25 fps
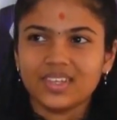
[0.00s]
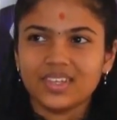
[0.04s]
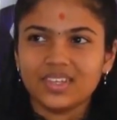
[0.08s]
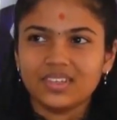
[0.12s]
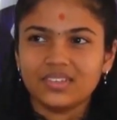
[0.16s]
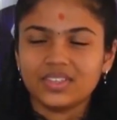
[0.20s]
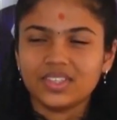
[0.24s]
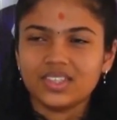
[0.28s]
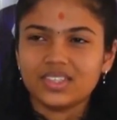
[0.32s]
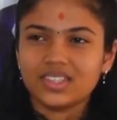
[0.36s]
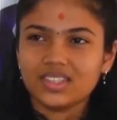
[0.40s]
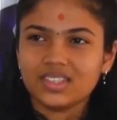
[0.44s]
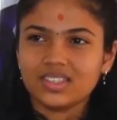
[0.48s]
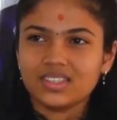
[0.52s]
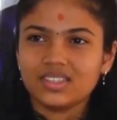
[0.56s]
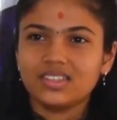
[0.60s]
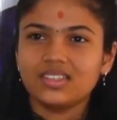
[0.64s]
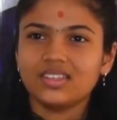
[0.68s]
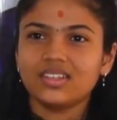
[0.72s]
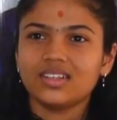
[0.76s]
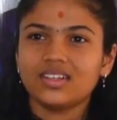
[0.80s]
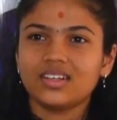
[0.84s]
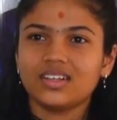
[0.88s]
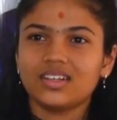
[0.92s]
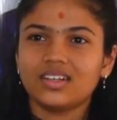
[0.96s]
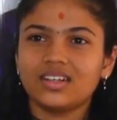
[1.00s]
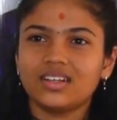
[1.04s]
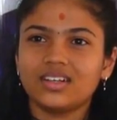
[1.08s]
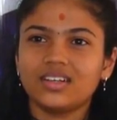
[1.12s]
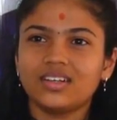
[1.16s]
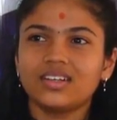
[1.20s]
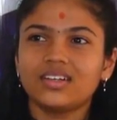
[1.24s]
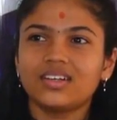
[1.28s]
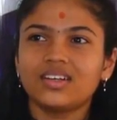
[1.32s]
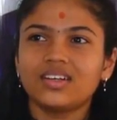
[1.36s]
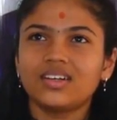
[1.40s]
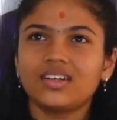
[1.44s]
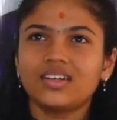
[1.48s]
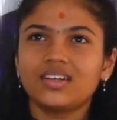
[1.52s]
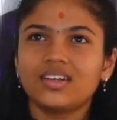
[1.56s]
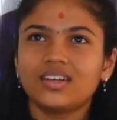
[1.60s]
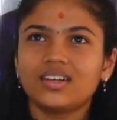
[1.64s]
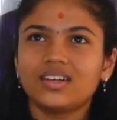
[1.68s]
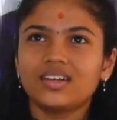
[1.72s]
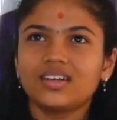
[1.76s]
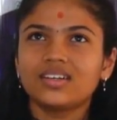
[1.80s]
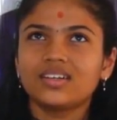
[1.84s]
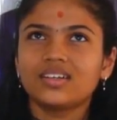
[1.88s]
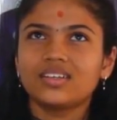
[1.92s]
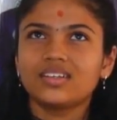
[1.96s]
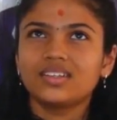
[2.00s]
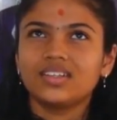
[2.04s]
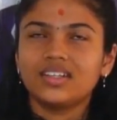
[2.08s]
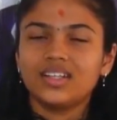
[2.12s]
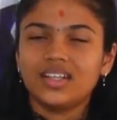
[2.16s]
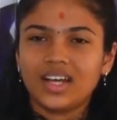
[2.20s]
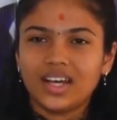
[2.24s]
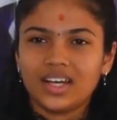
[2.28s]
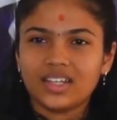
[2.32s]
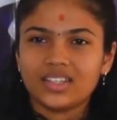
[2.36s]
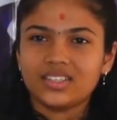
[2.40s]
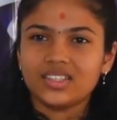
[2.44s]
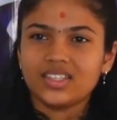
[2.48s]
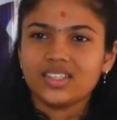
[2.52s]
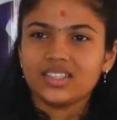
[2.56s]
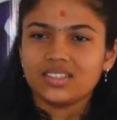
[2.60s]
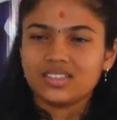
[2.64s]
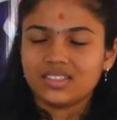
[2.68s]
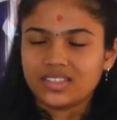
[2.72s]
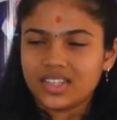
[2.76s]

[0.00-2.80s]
Which is the largest